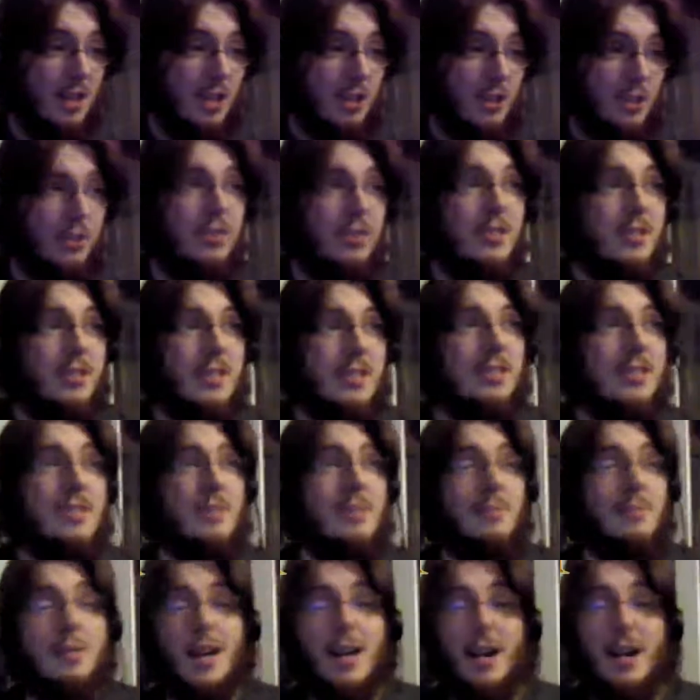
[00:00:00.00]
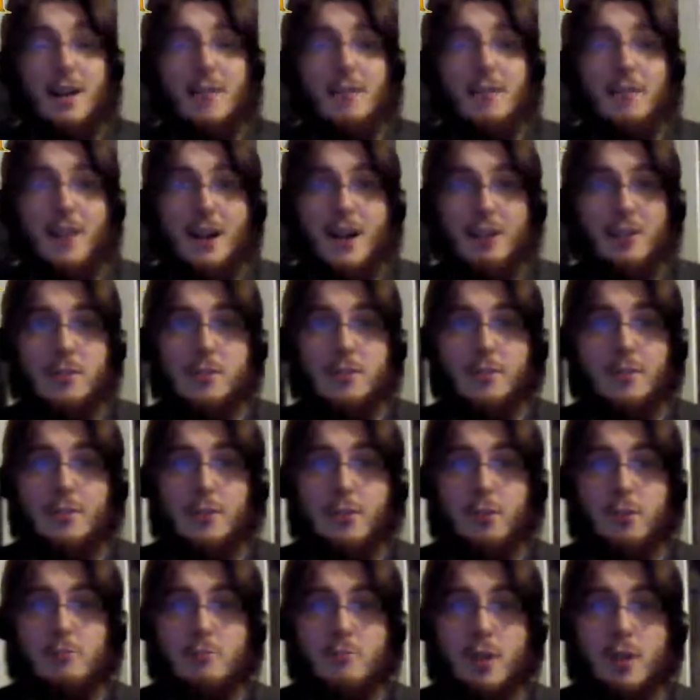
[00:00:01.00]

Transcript: good system that I've found for